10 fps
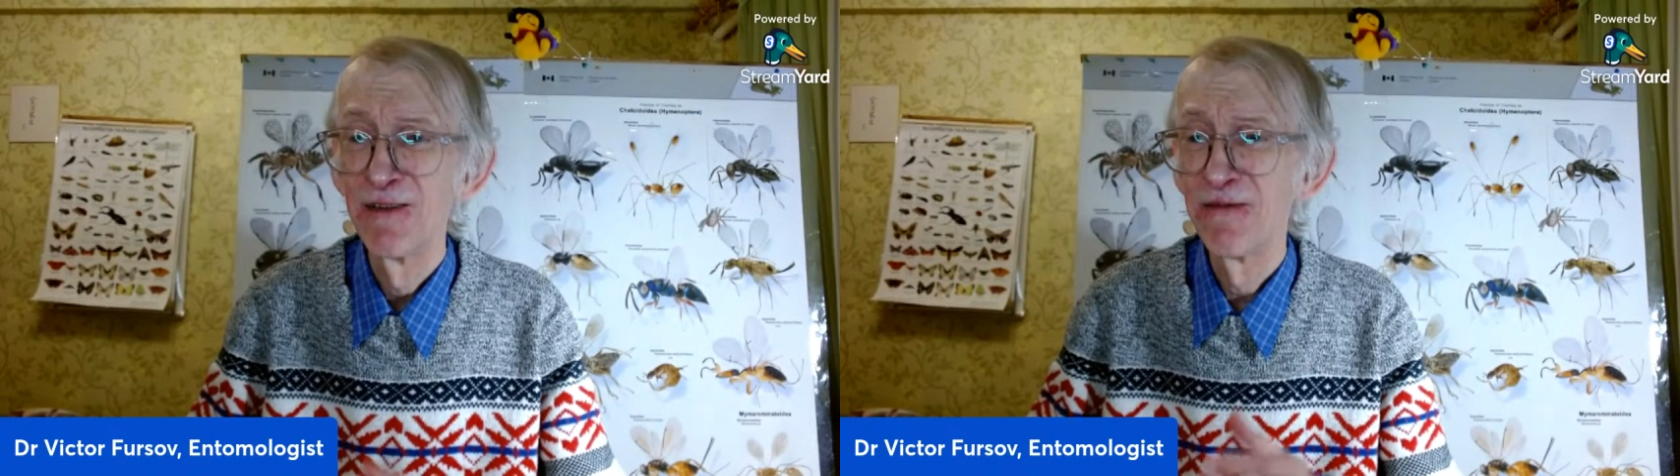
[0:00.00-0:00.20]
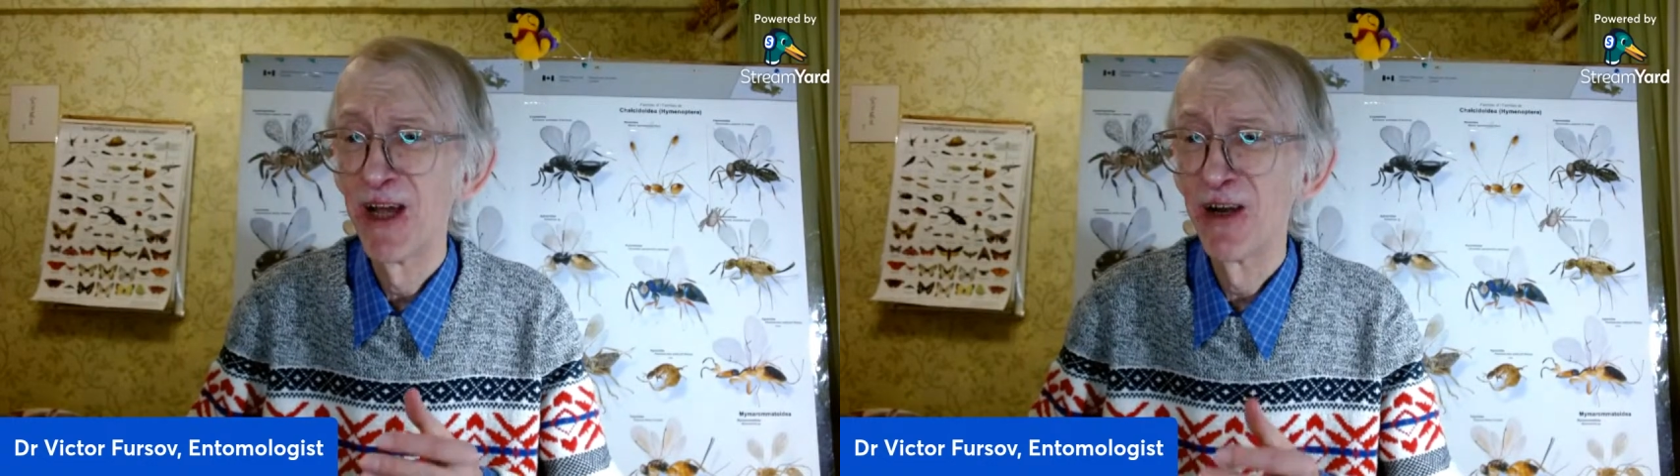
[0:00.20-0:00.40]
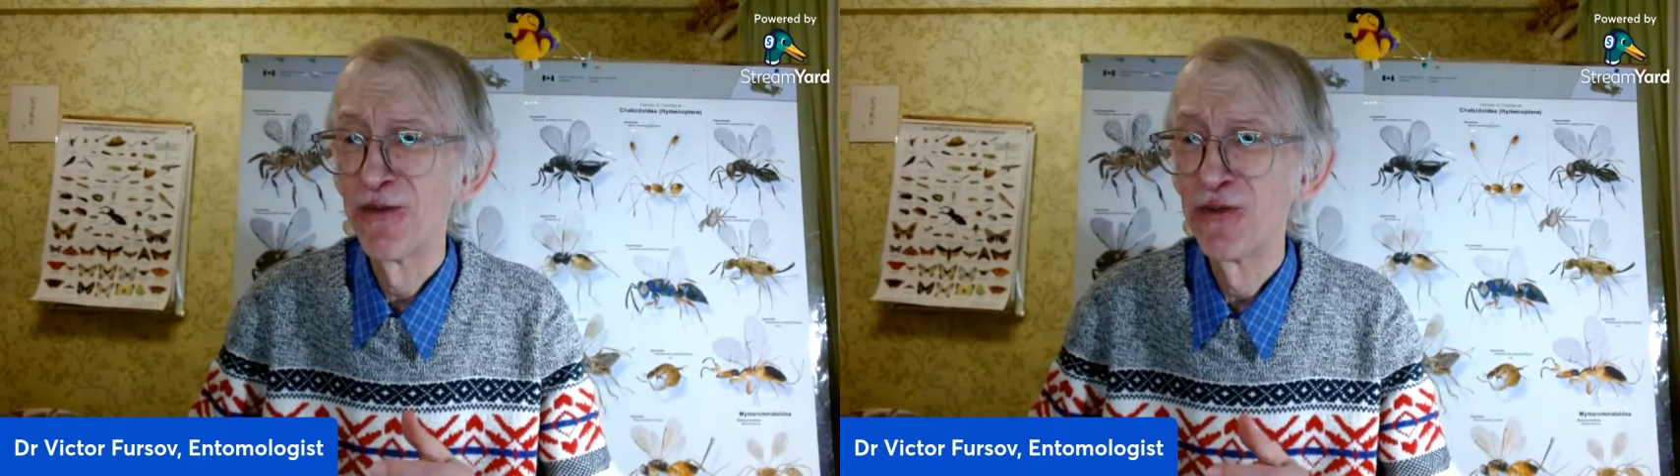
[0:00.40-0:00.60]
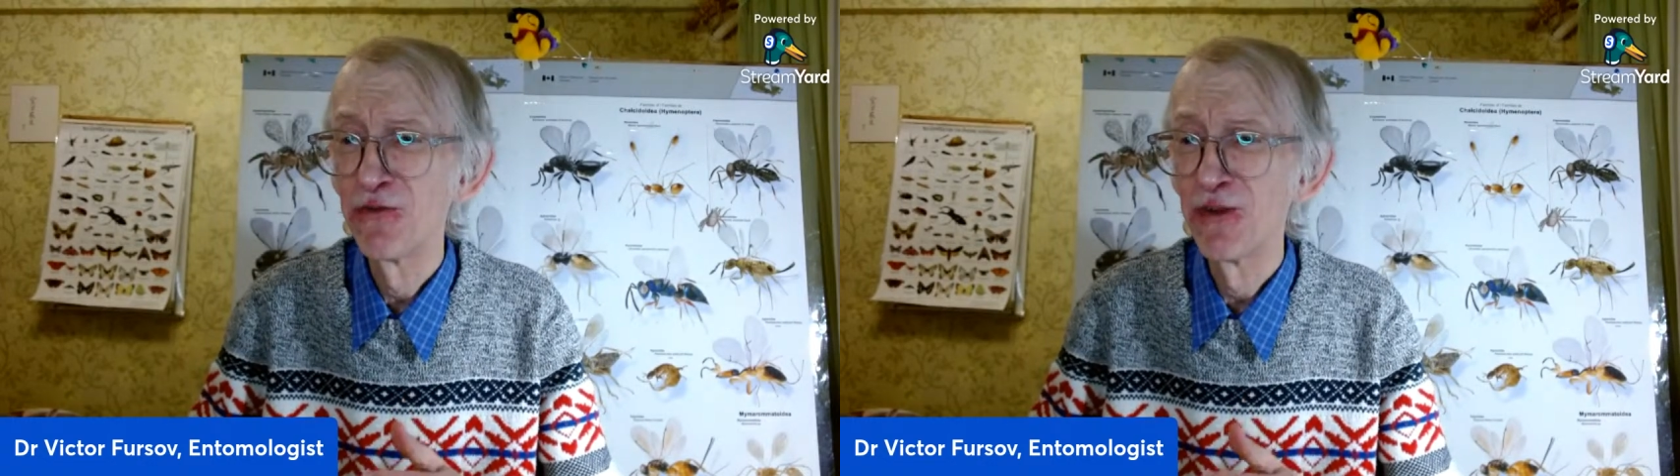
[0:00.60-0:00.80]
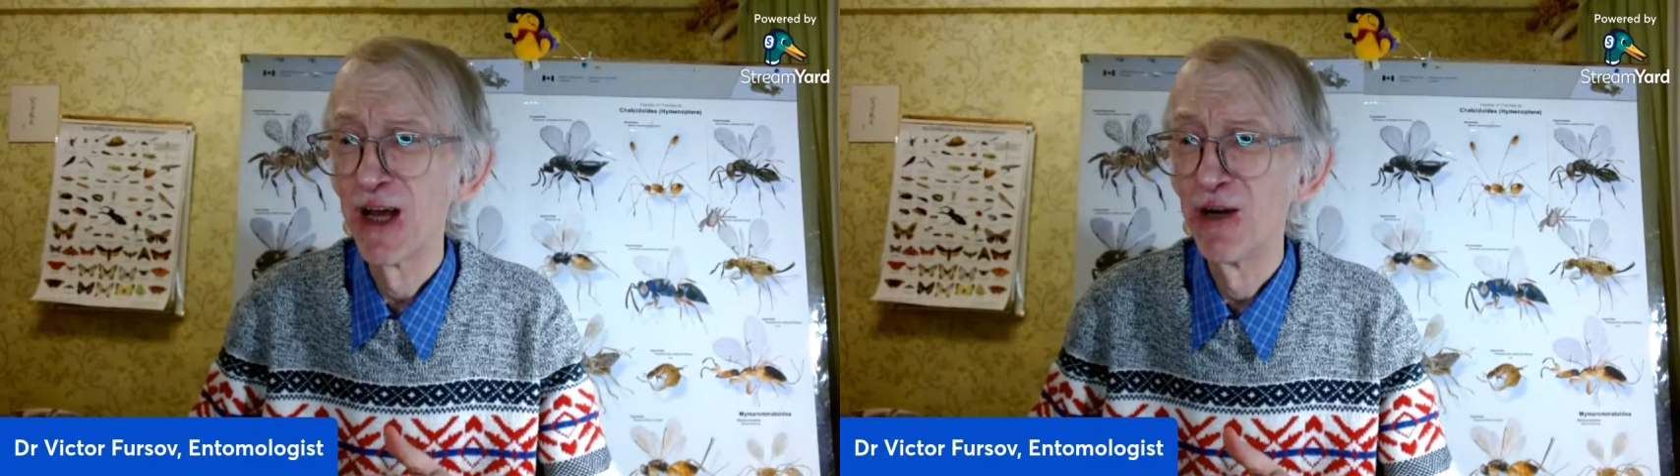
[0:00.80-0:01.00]
Very few
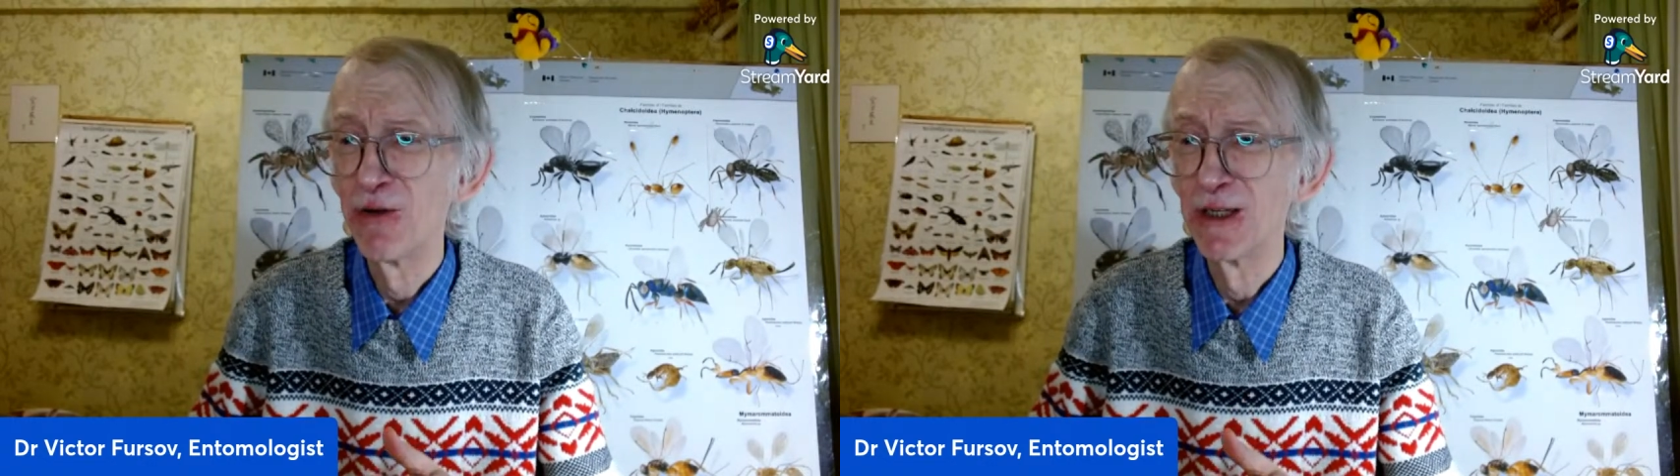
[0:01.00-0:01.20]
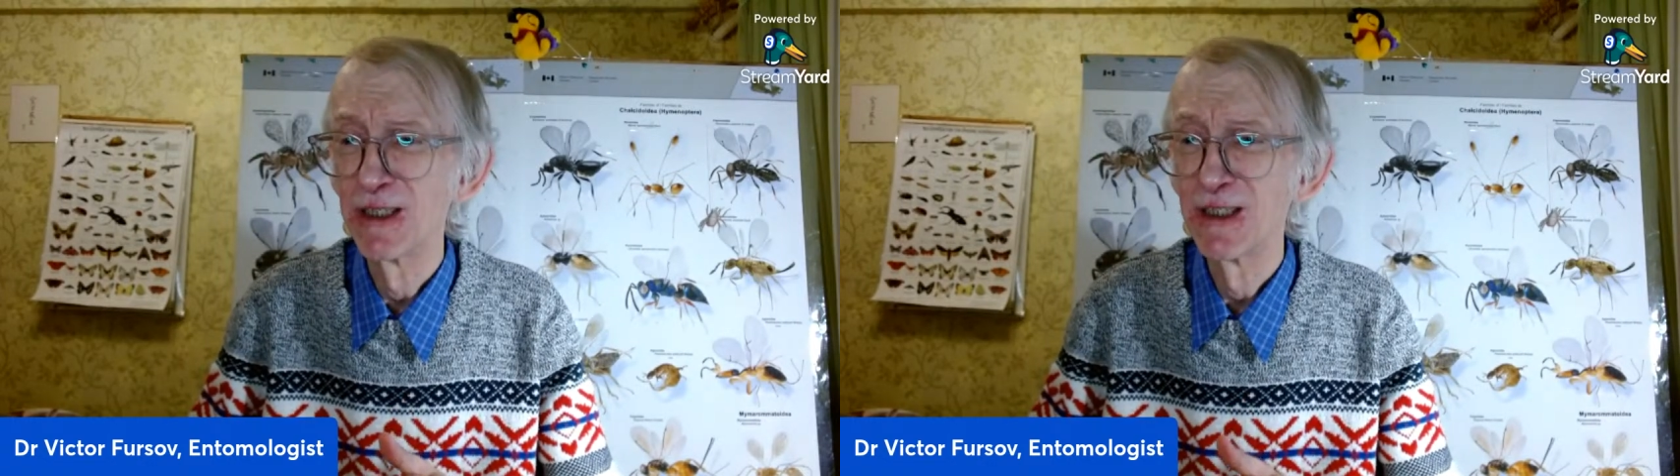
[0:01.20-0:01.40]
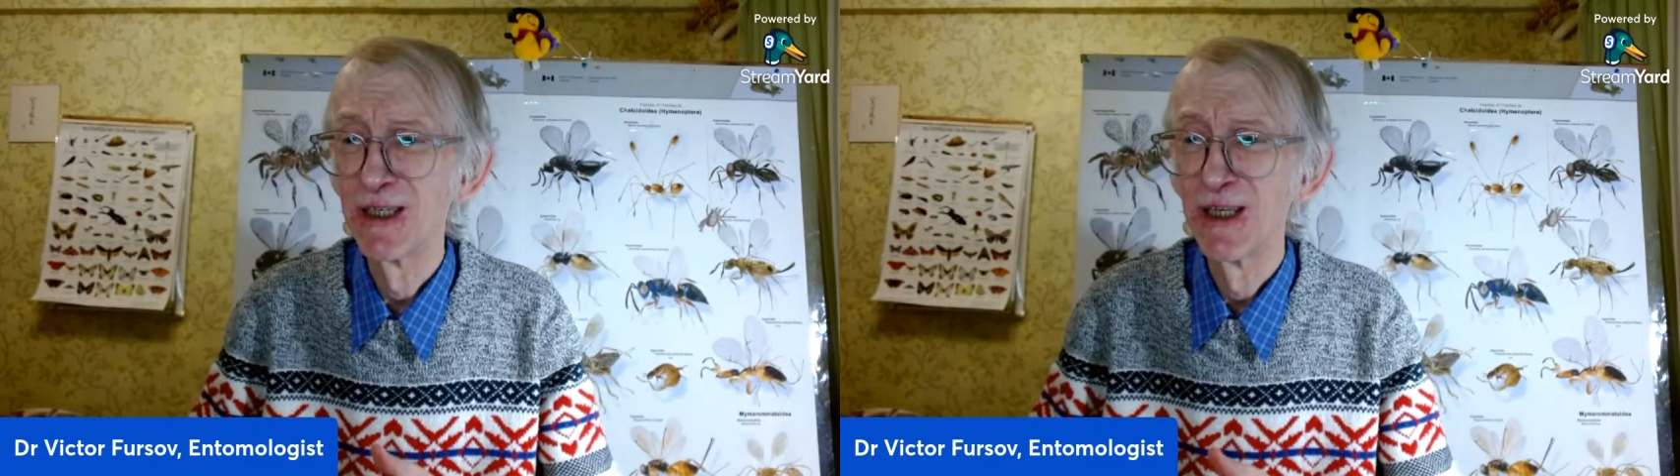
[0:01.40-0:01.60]
flowers,